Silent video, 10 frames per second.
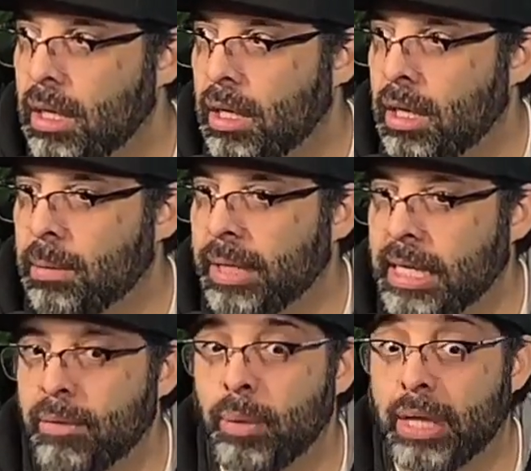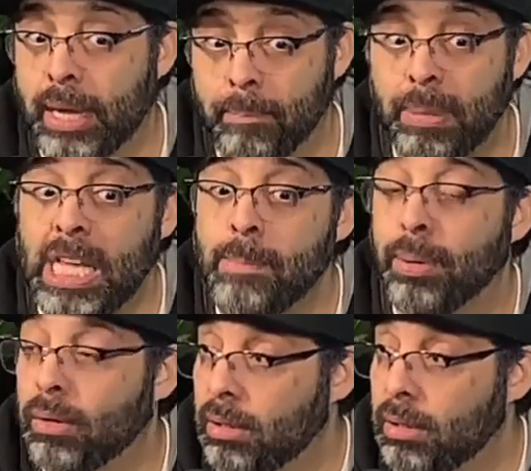Like even with like people,